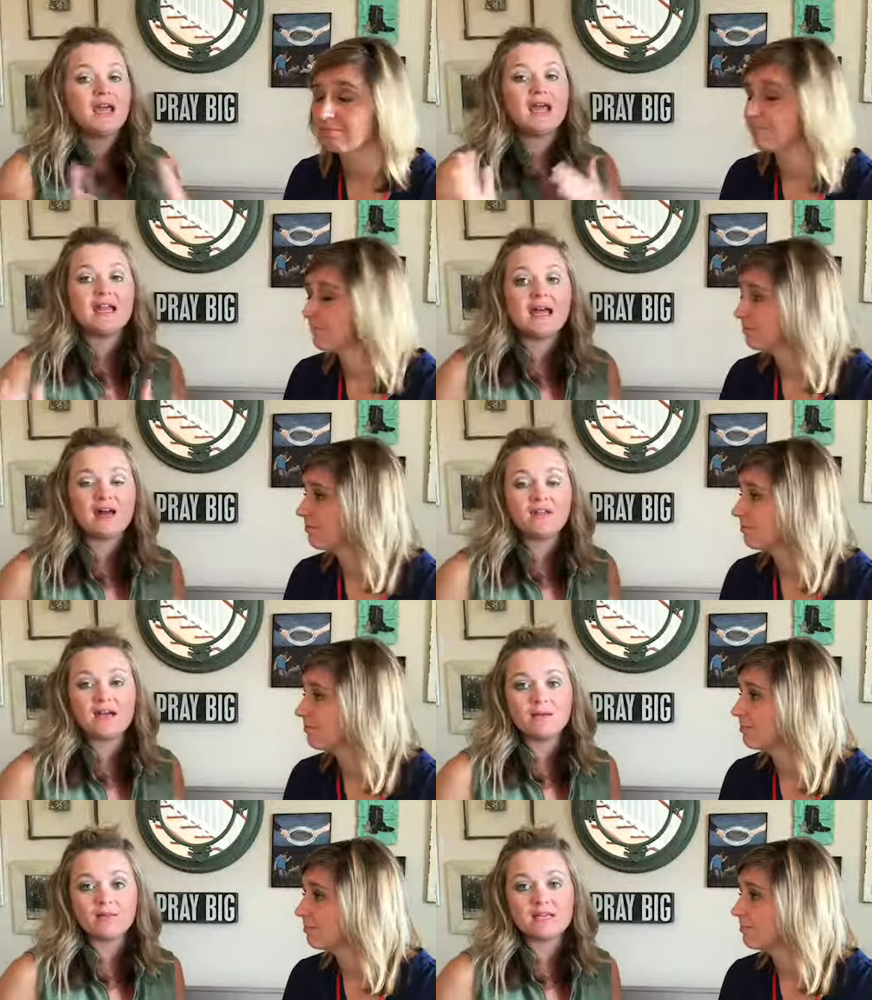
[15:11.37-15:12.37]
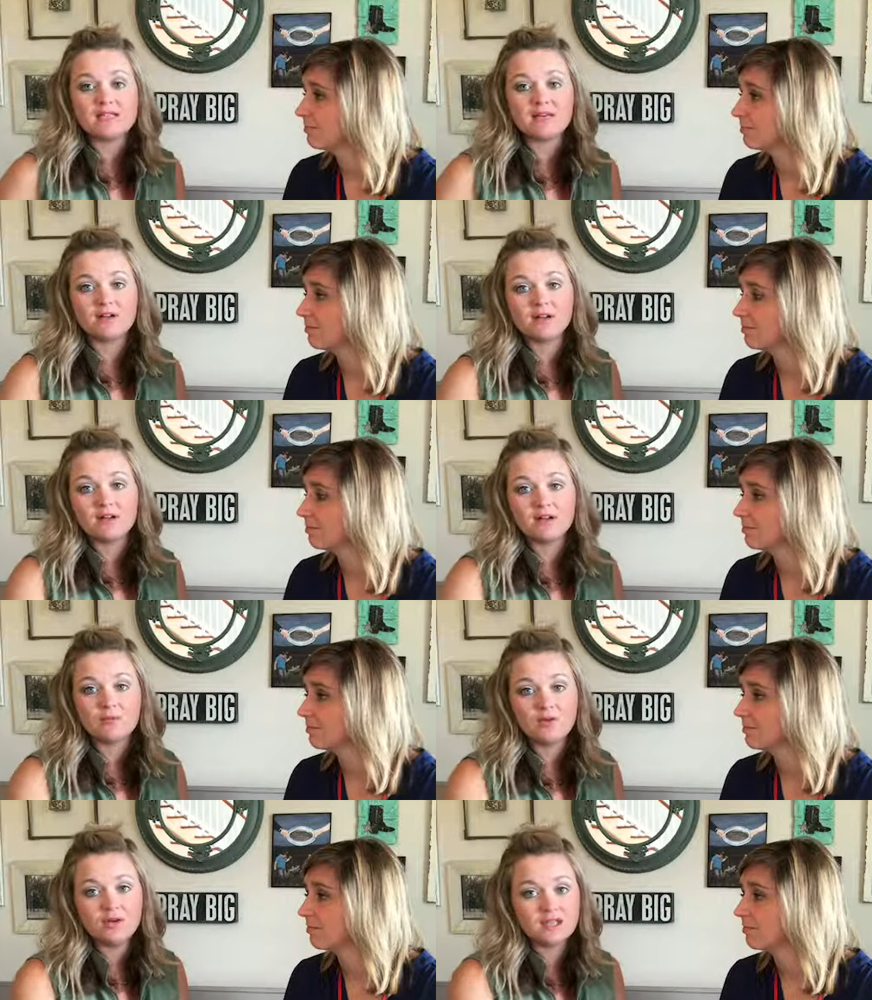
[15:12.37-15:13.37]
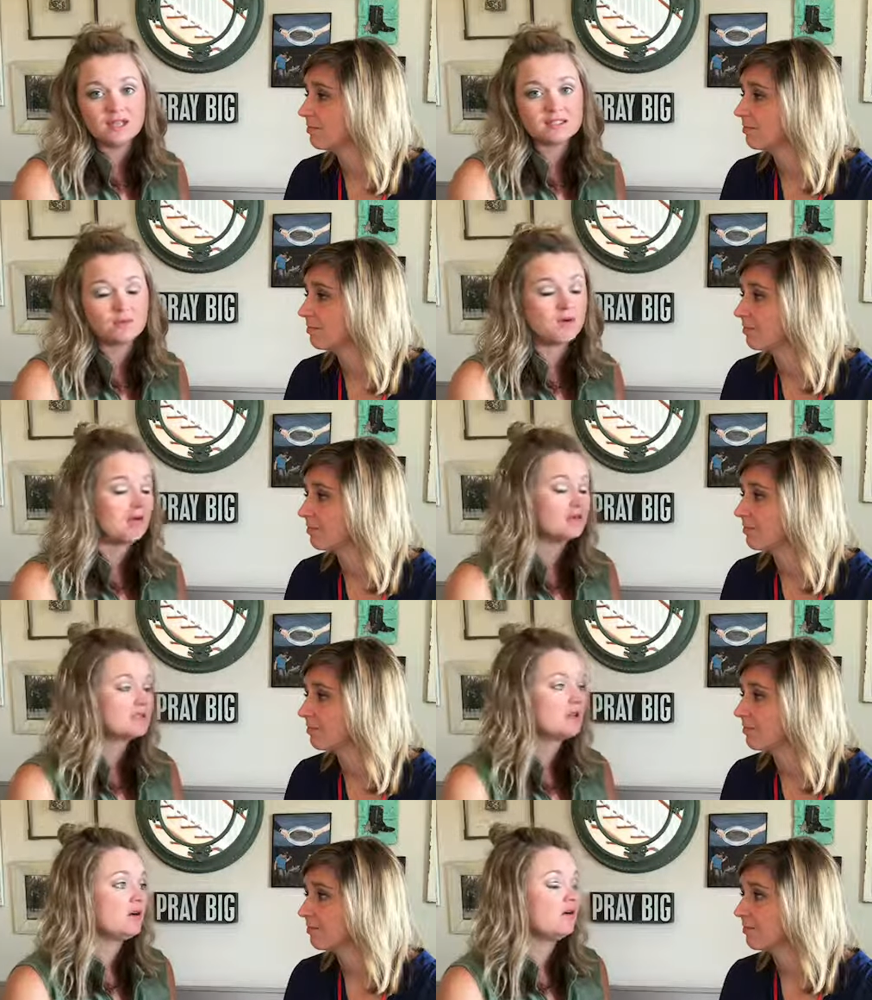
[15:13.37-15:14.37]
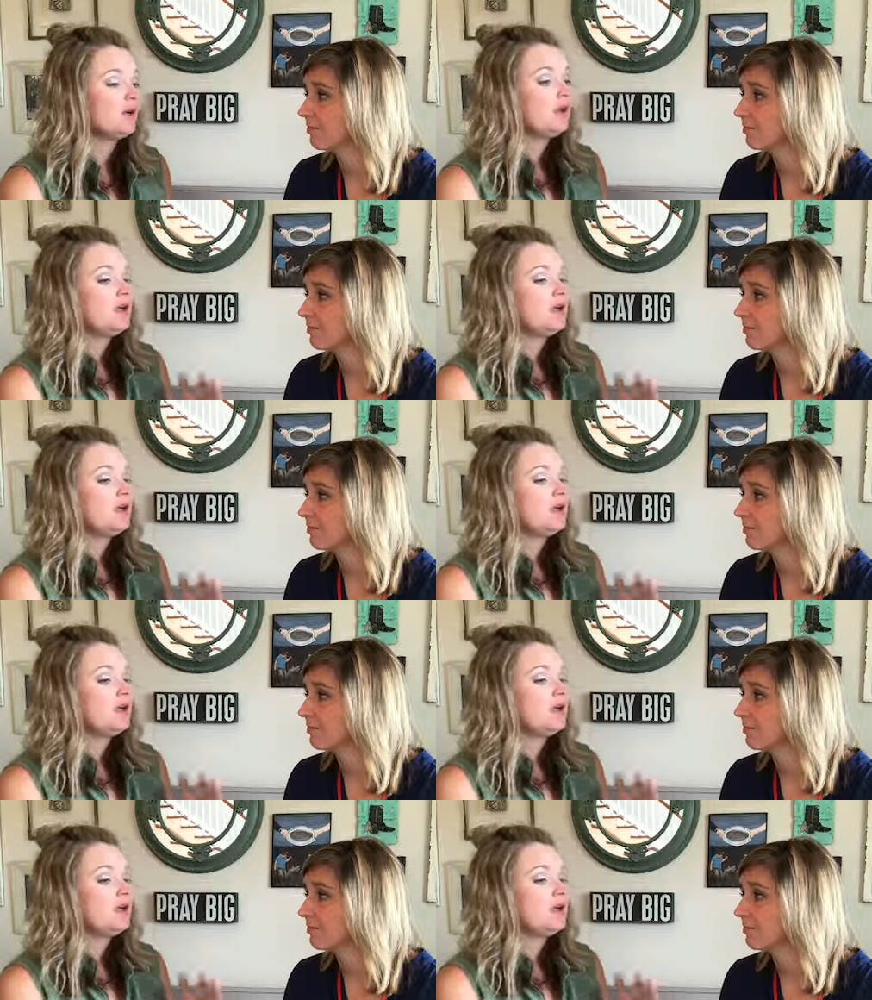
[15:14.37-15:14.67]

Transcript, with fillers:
Speaker 1: and how that plays out in the community as well. So